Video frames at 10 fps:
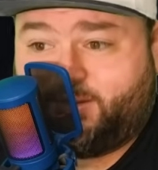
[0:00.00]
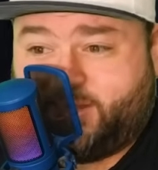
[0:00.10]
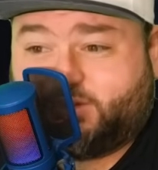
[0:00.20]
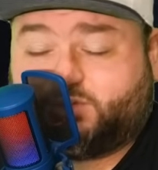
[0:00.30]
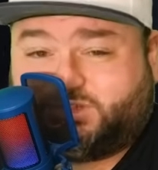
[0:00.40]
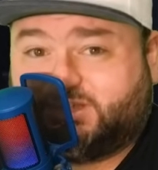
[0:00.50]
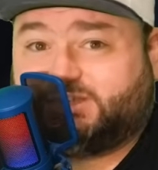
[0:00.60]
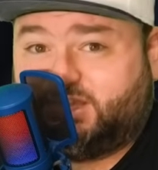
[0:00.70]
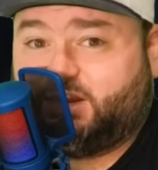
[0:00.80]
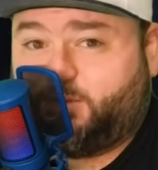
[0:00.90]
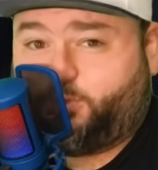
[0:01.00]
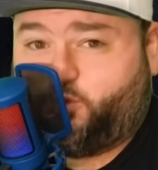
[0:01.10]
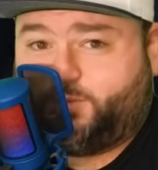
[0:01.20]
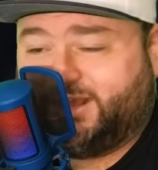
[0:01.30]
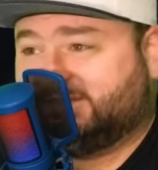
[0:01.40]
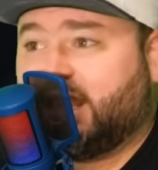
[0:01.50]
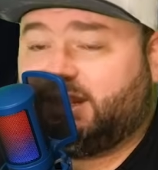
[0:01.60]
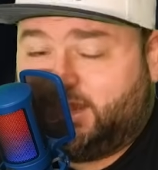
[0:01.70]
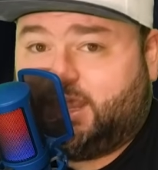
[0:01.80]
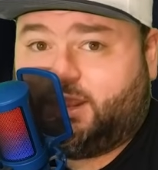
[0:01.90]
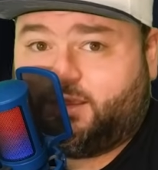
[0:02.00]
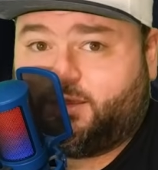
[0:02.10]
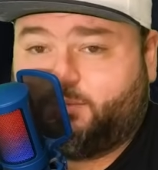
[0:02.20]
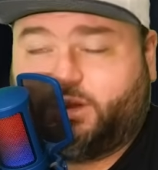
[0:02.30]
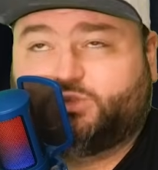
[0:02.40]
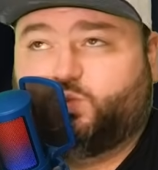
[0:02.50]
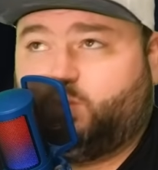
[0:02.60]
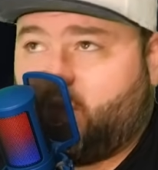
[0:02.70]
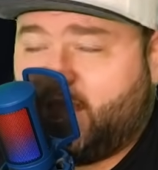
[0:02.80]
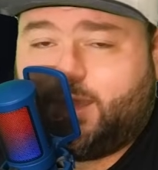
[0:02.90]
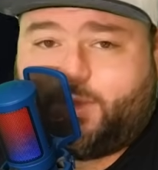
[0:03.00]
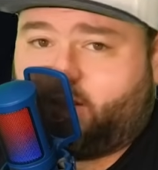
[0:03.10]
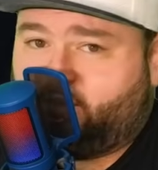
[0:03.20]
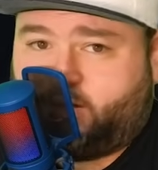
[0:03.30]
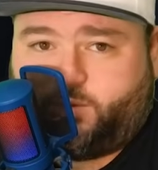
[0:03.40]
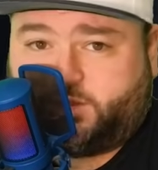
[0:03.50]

Pass rush has seen an improvement. It's not elite, but it's way better than it was